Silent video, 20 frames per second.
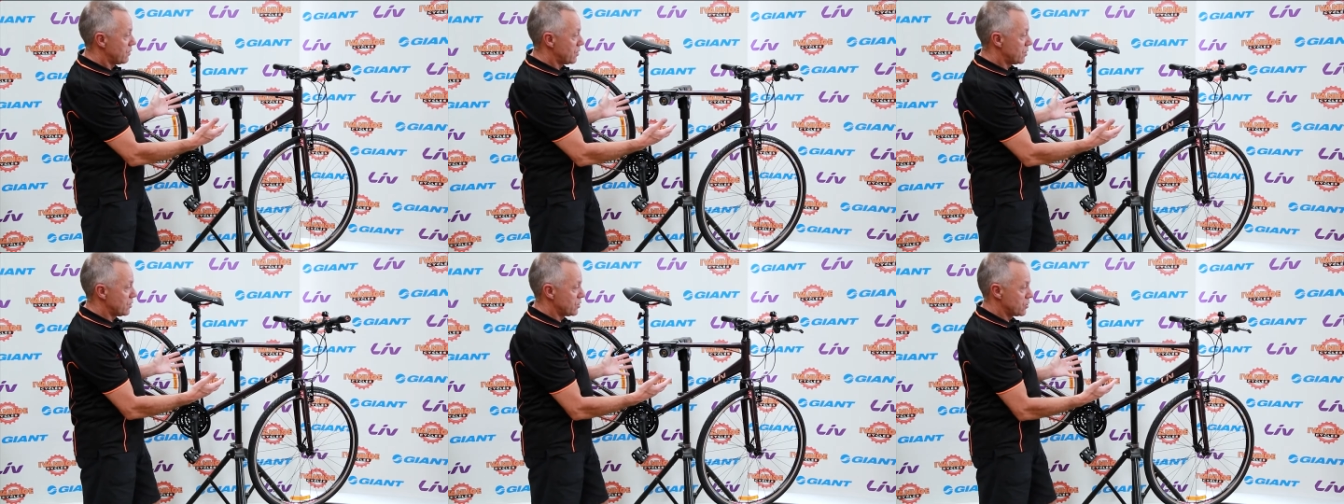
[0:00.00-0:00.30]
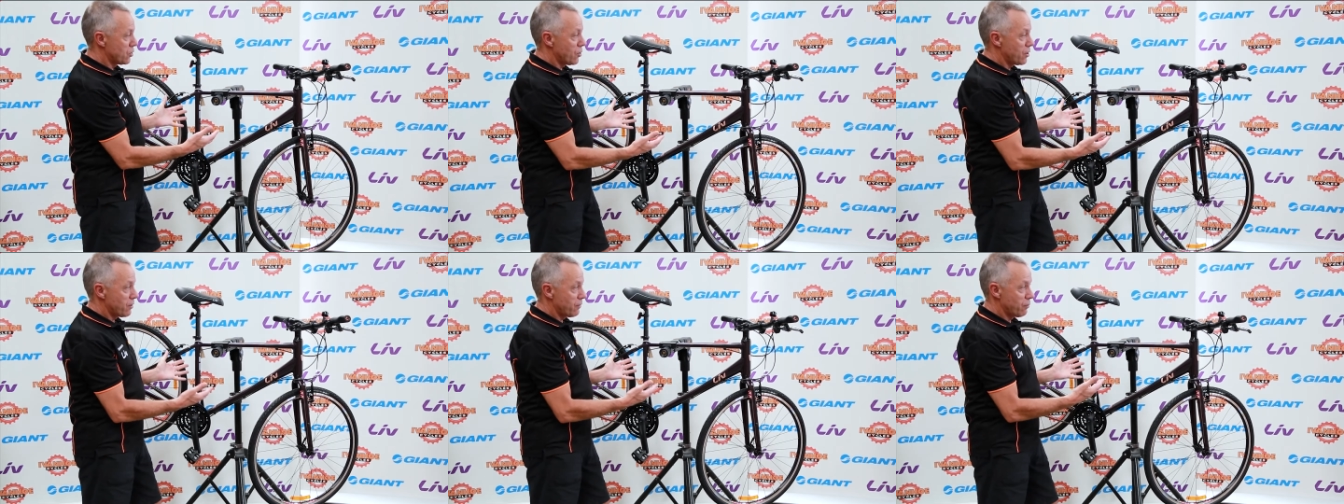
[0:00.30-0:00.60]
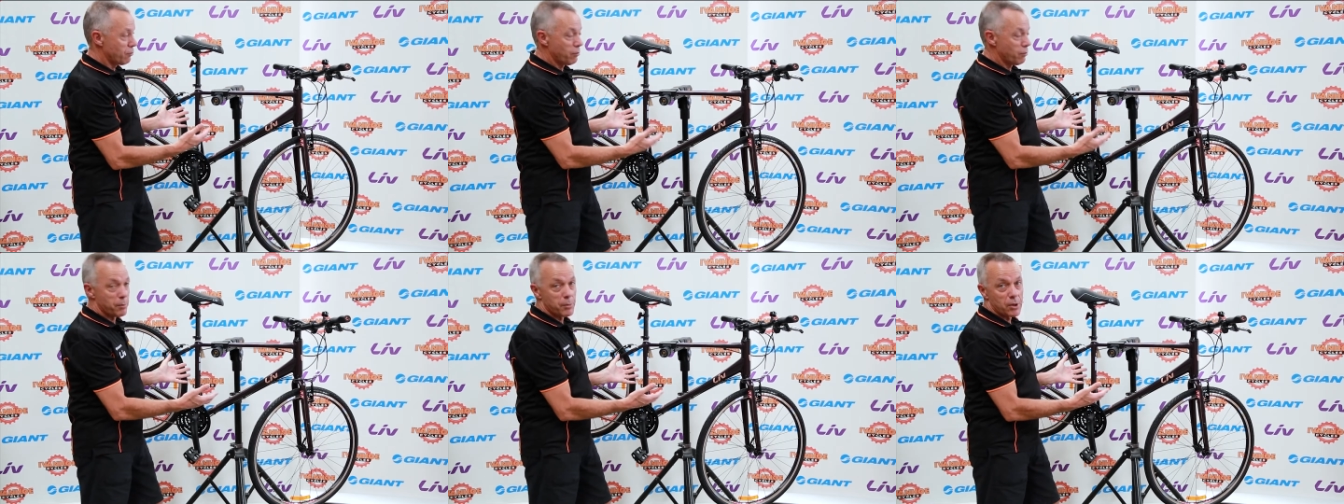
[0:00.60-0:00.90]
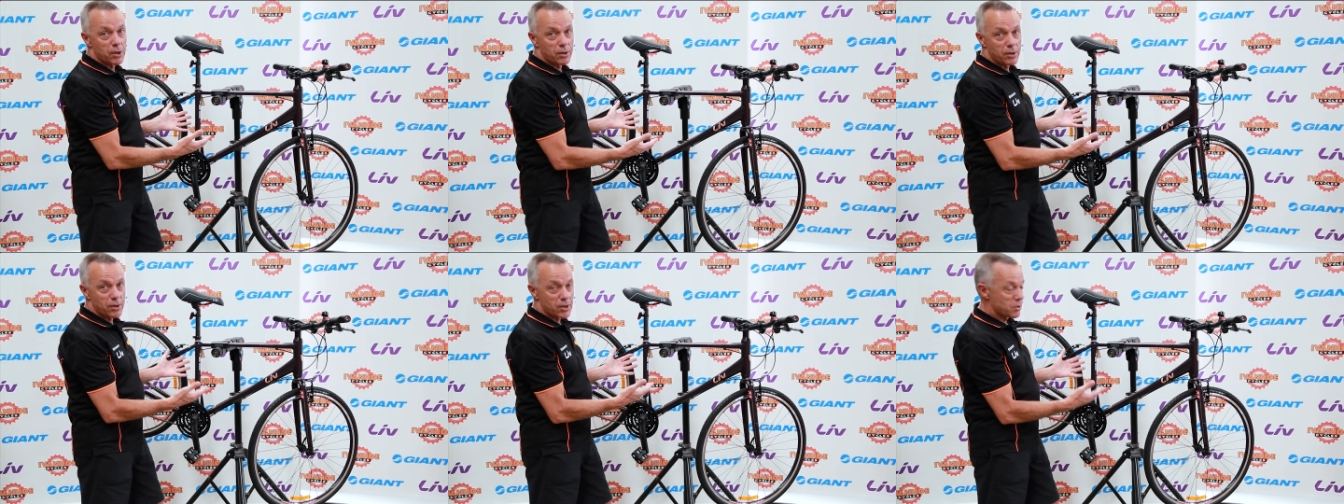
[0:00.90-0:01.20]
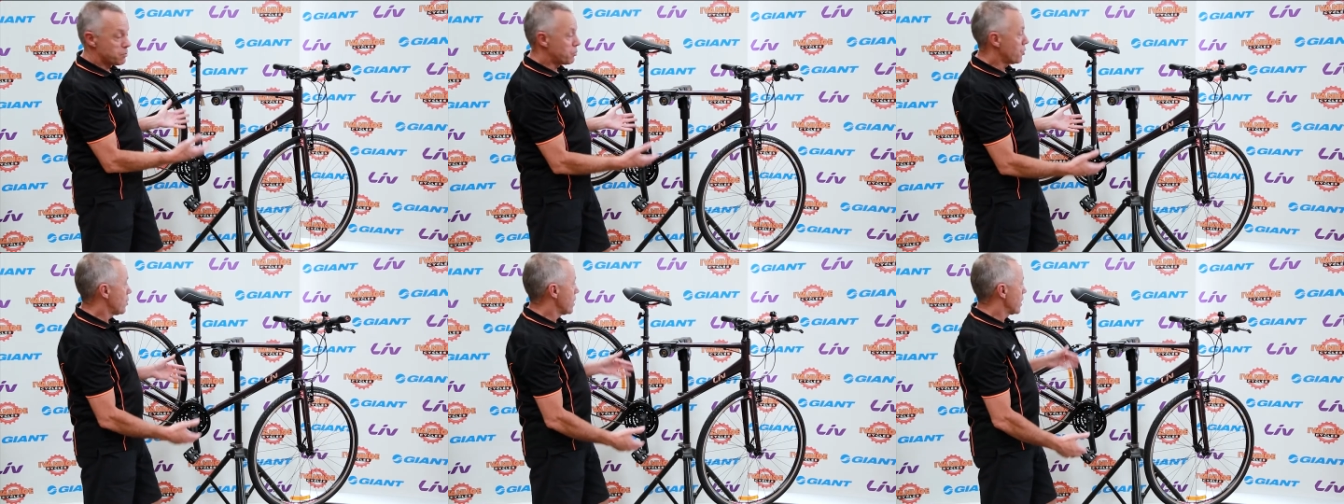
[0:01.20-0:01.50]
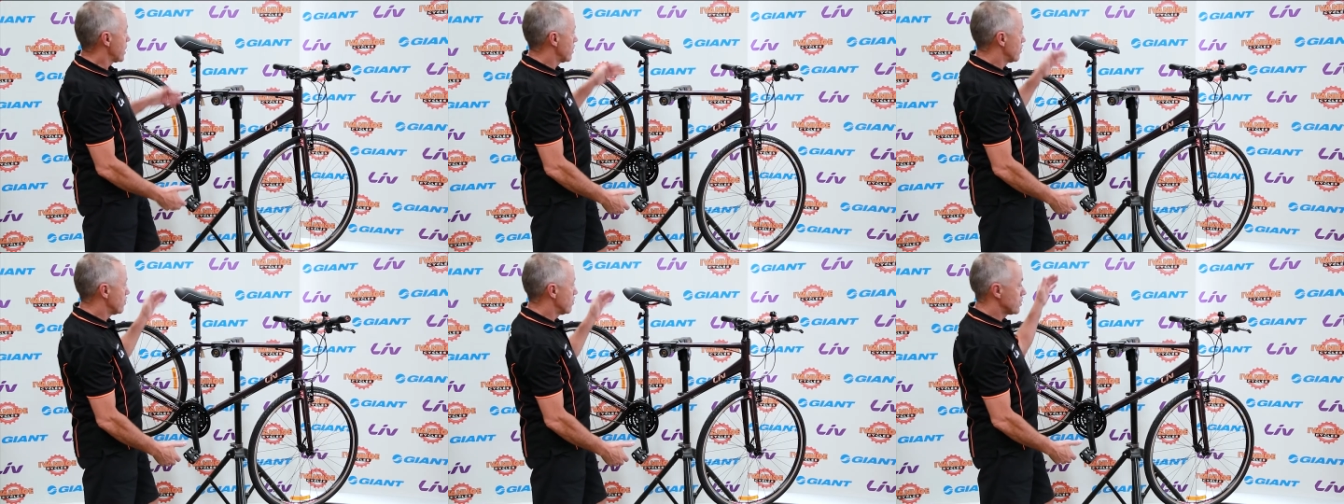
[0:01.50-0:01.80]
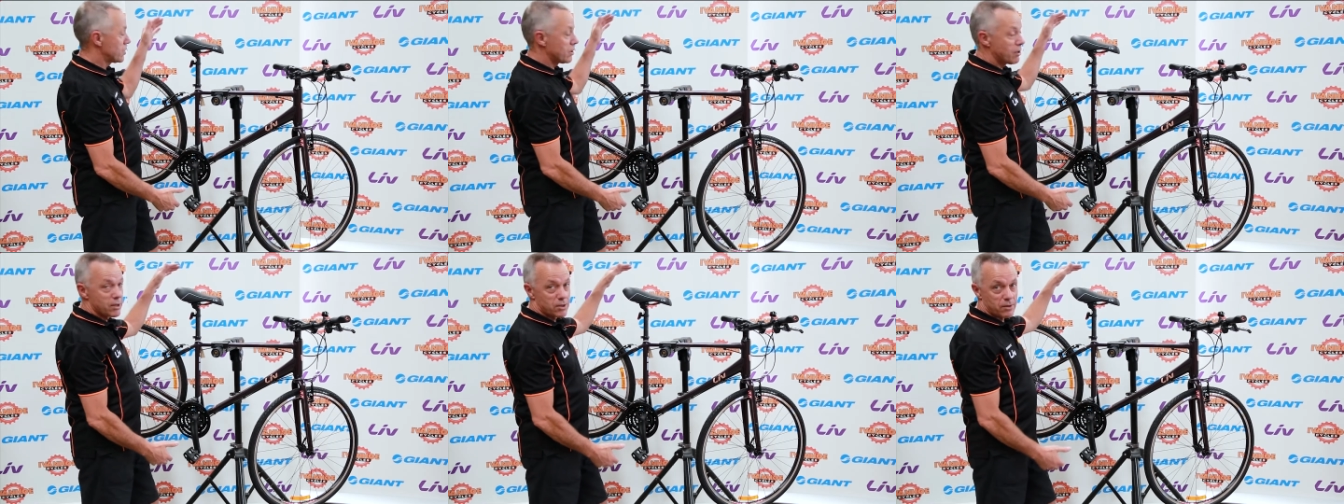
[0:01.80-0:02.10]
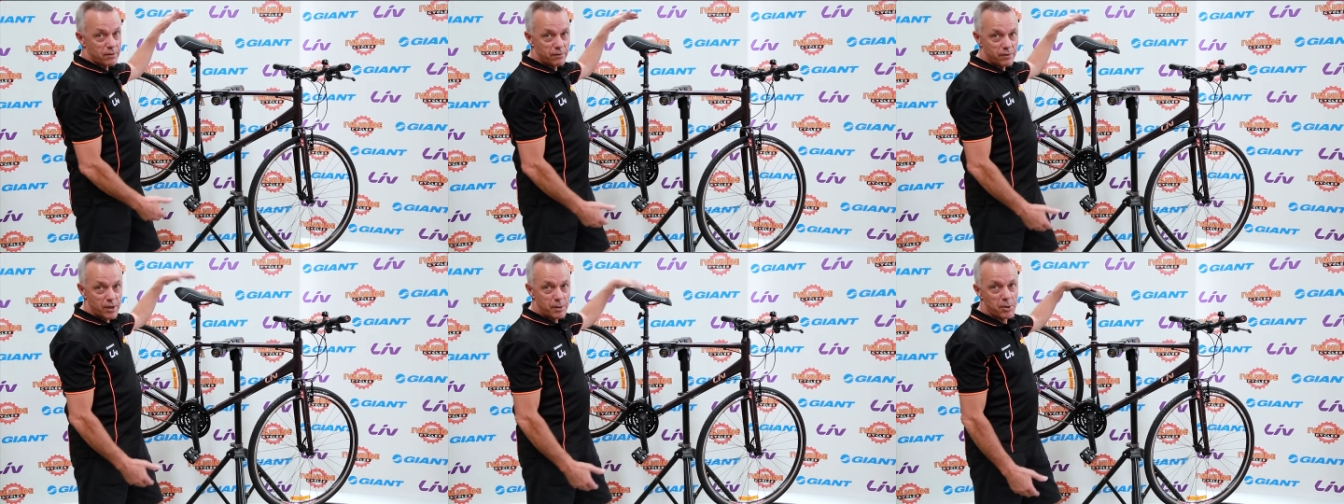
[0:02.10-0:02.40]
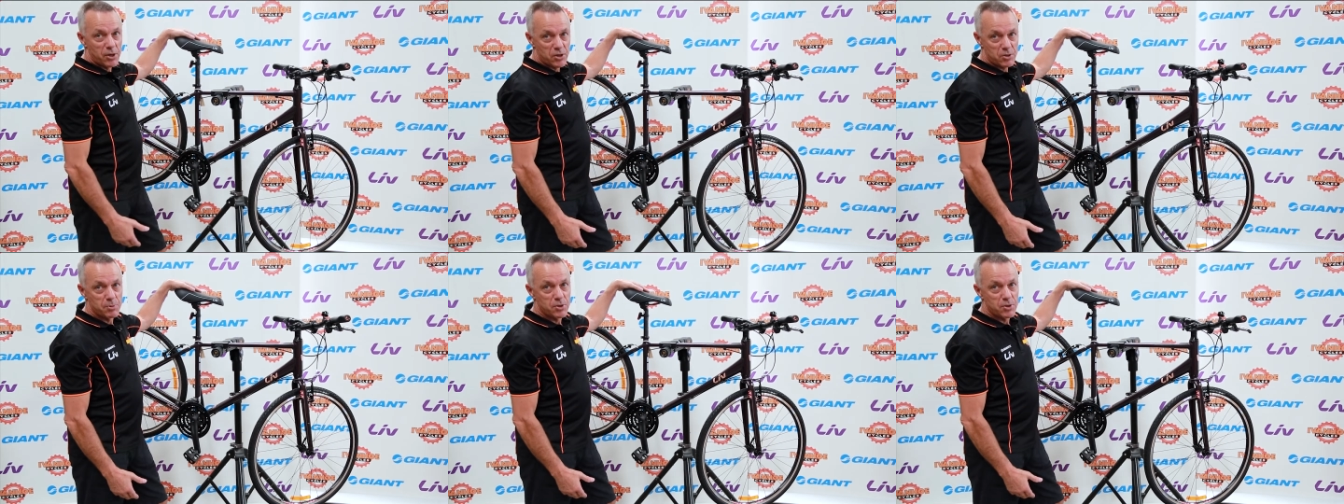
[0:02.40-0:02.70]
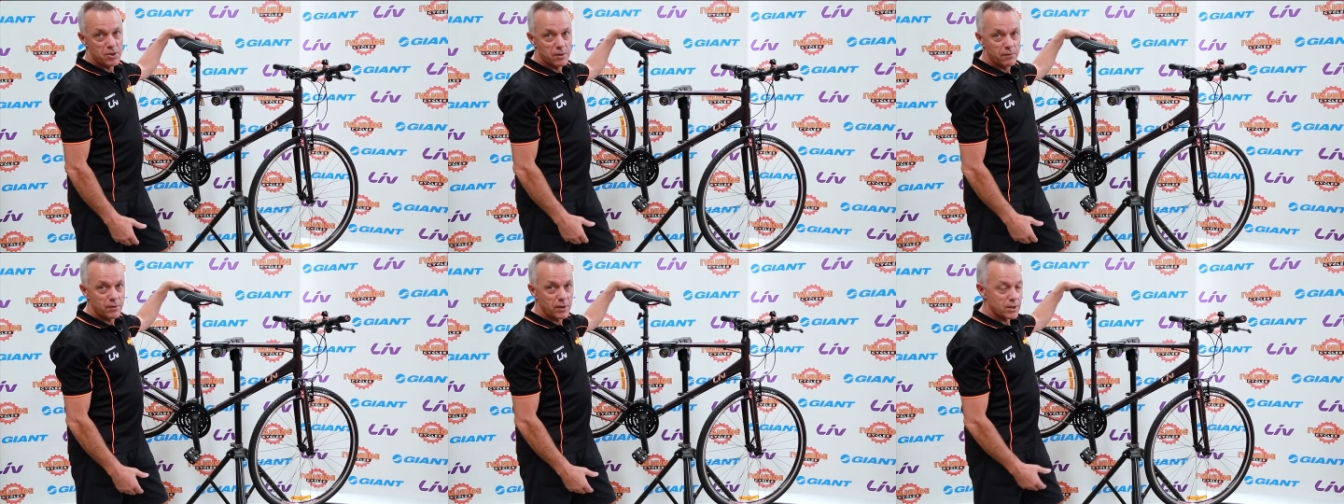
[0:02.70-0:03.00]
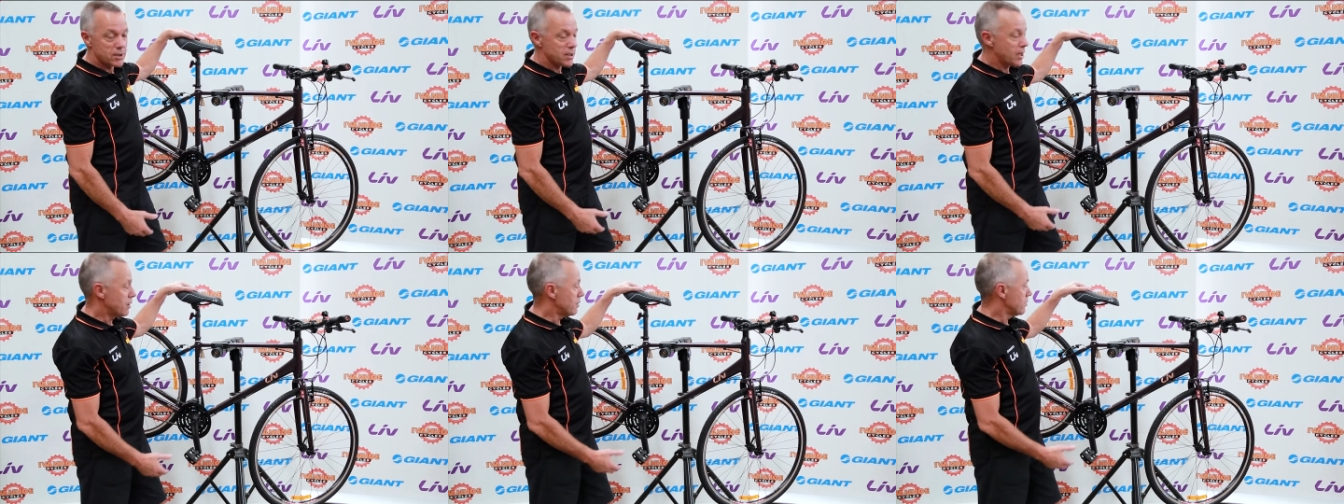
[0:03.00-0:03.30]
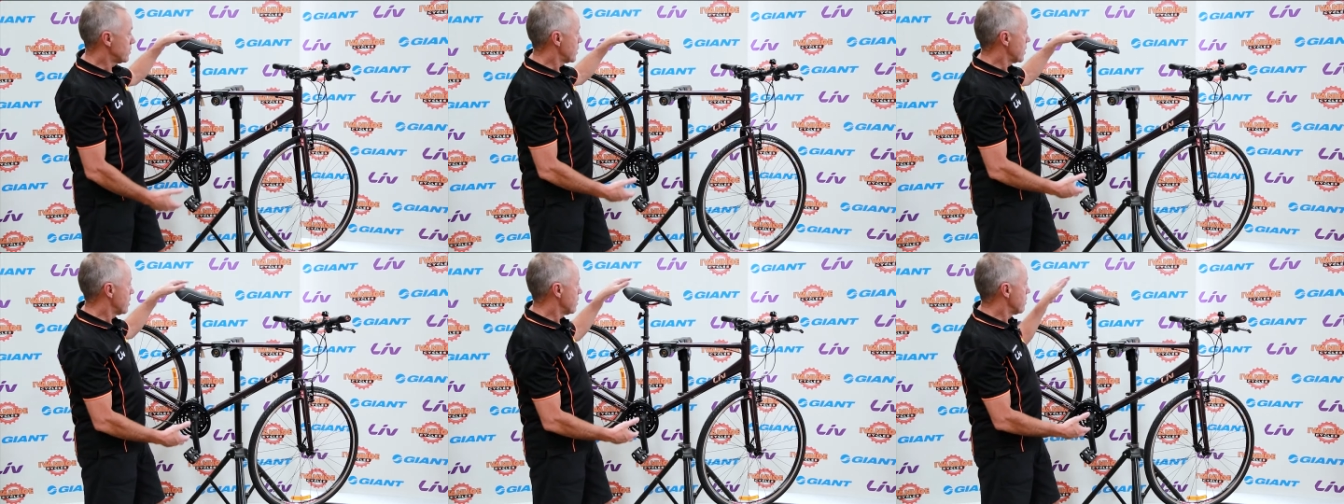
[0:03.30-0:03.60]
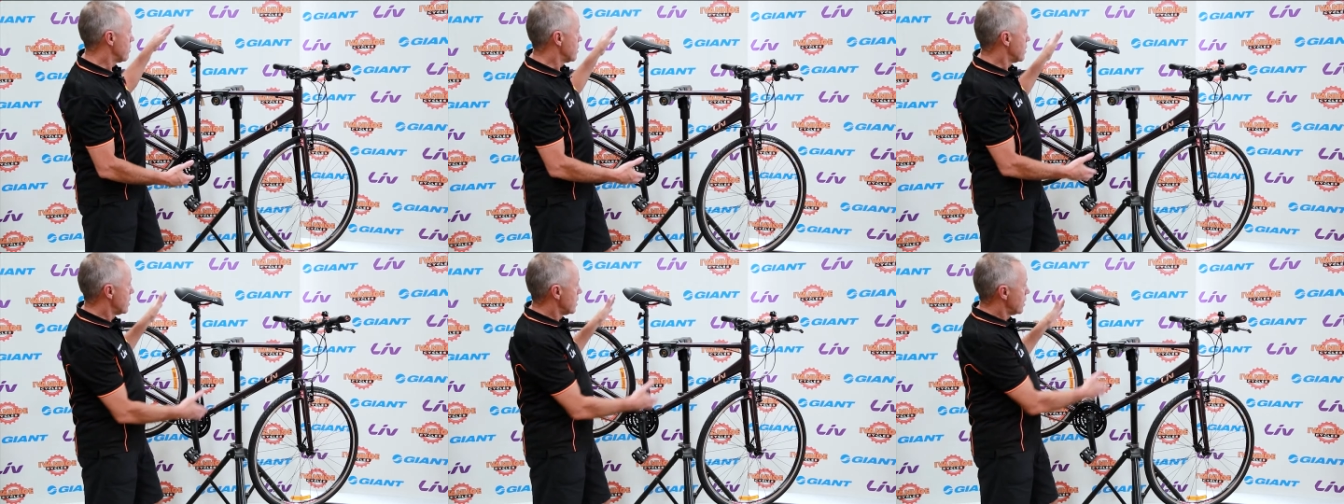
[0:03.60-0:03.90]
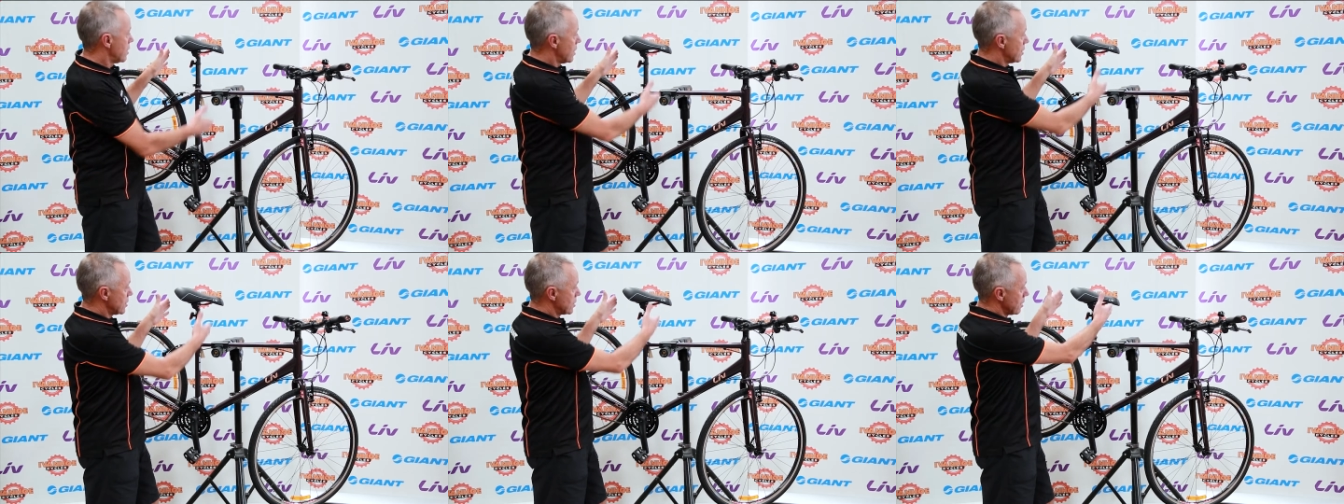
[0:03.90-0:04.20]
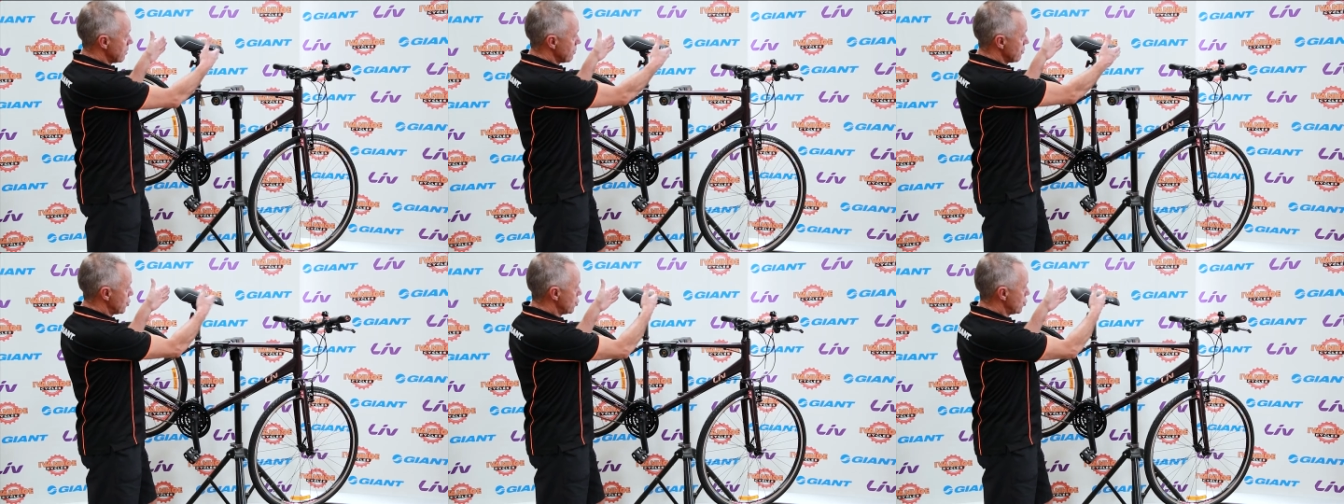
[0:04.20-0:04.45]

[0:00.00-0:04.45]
designed for women this bike it also has a female specific saddle so it's a little